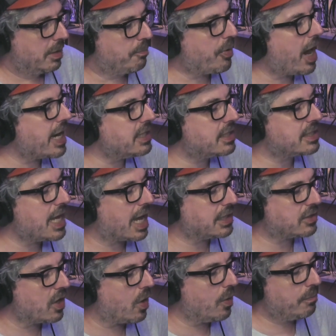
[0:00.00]
Brian
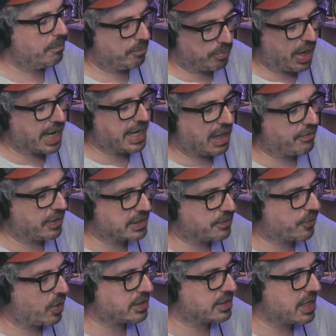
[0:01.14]
Alvarez, of
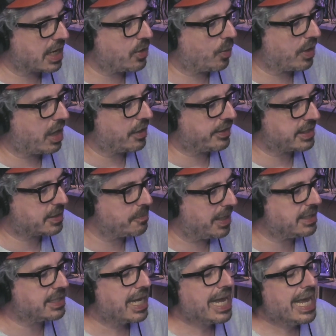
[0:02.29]
course, does not know what all of this
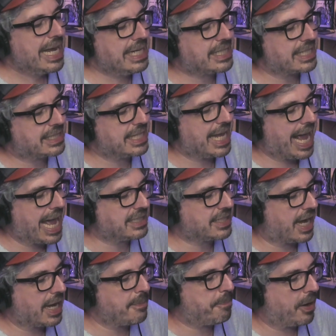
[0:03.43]
means. He says the
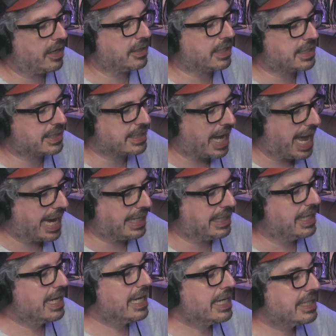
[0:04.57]
anti-Punk side
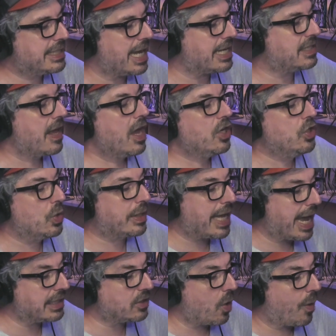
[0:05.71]
says you
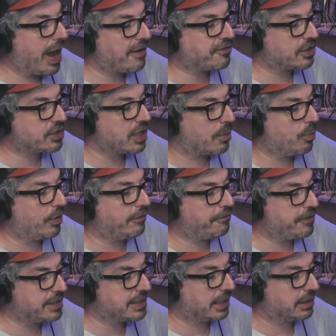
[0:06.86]
can't go after someone
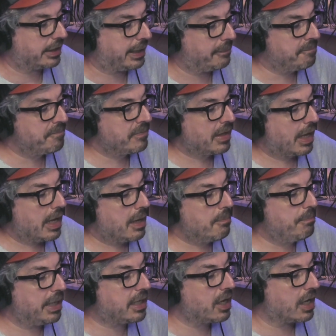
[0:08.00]
physically
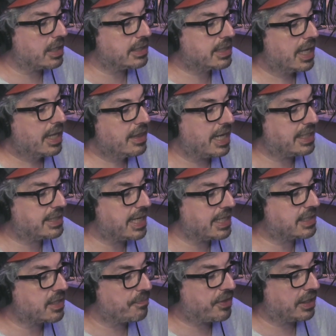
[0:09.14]
because they say
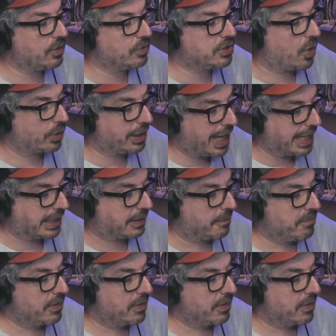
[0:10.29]
something you don't like.